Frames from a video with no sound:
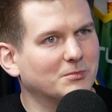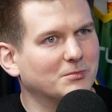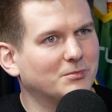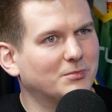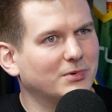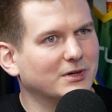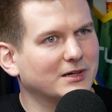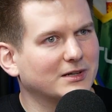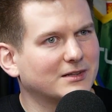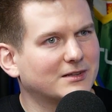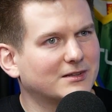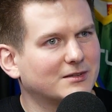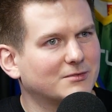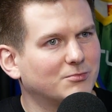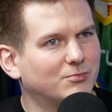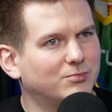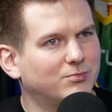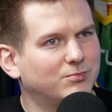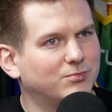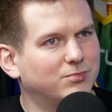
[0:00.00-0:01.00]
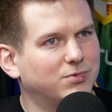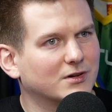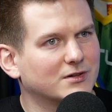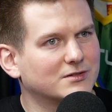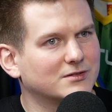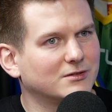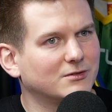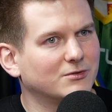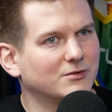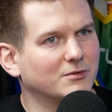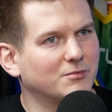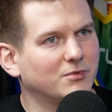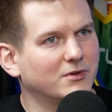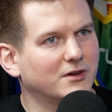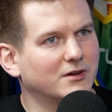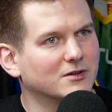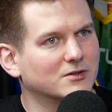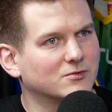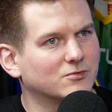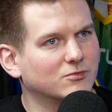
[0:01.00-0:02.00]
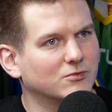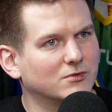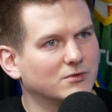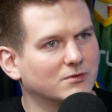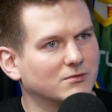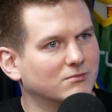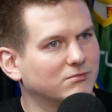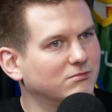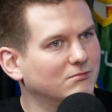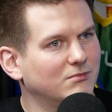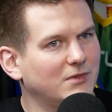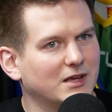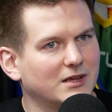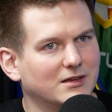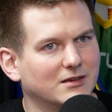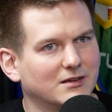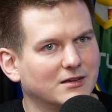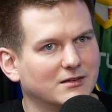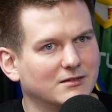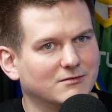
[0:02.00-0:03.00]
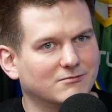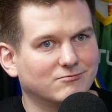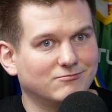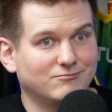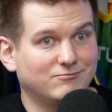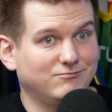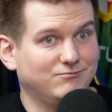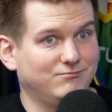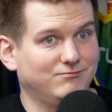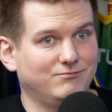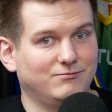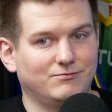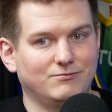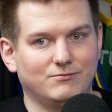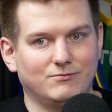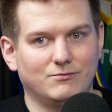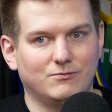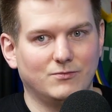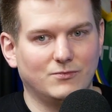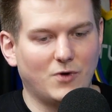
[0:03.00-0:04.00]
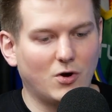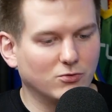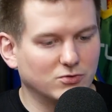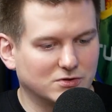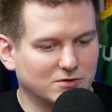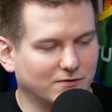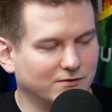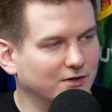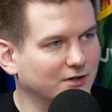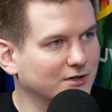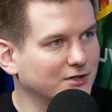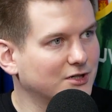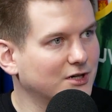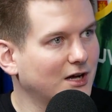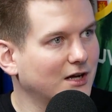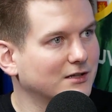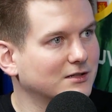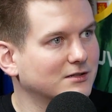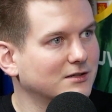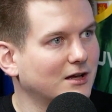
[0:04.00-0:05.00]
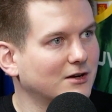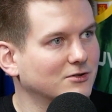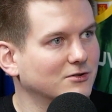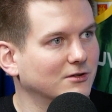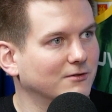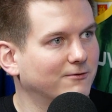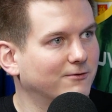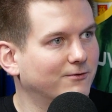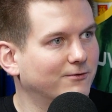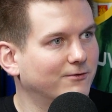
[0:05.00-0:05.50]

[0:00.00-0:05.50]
but Barcelona players were making most of their shots. Actually,